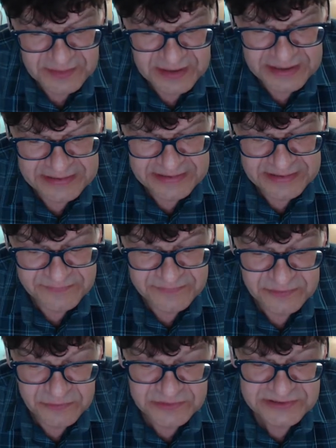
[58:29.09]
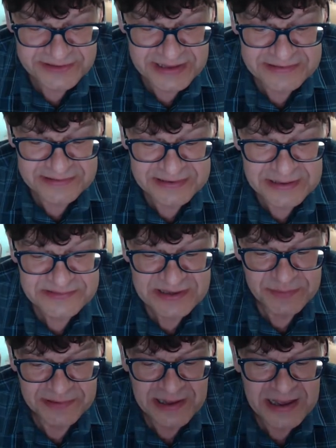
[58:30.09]
And uh, of course, the thing that comes
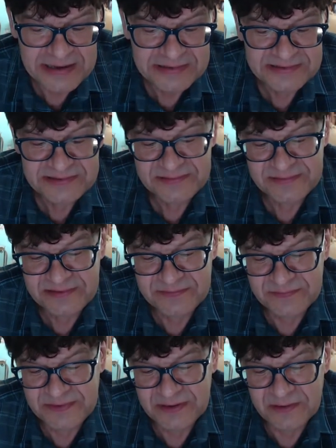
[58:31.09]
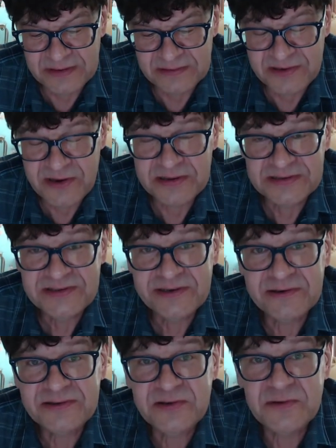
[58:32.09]
up a lot is, you know, do you consider
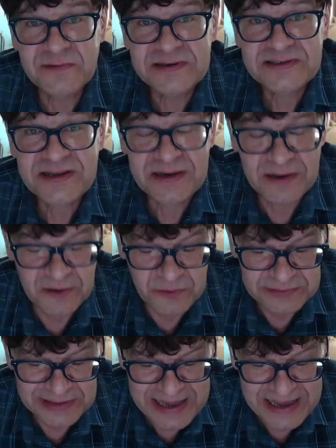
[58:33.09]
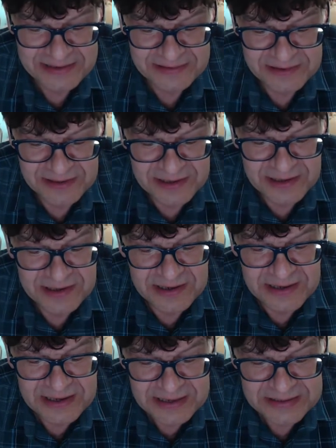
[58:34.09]
it too risky to own land
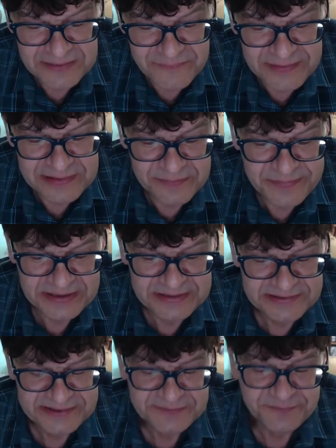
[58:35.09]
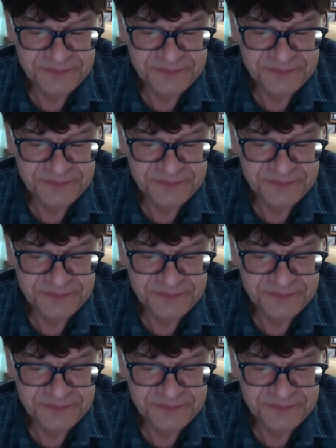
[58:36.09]
in the Philippines?